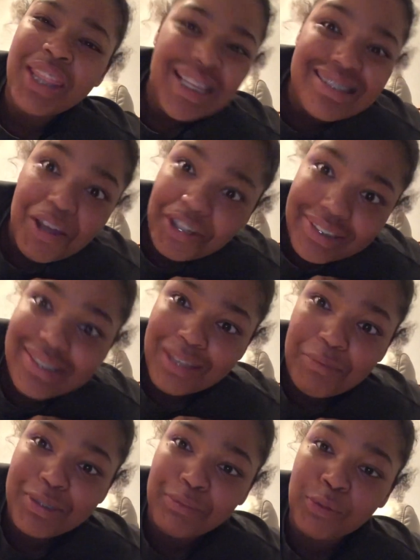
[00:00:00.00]
that's
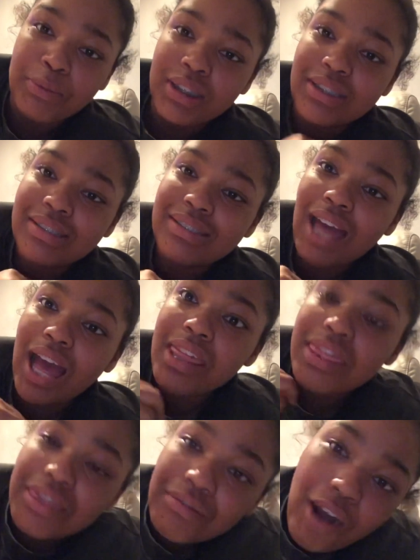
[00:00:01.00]
unacceptable because I
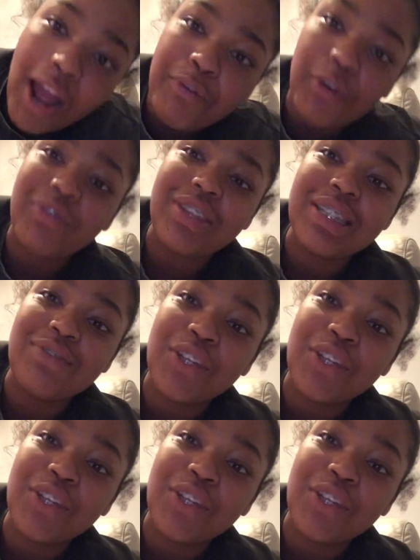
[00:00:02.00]
thrive off these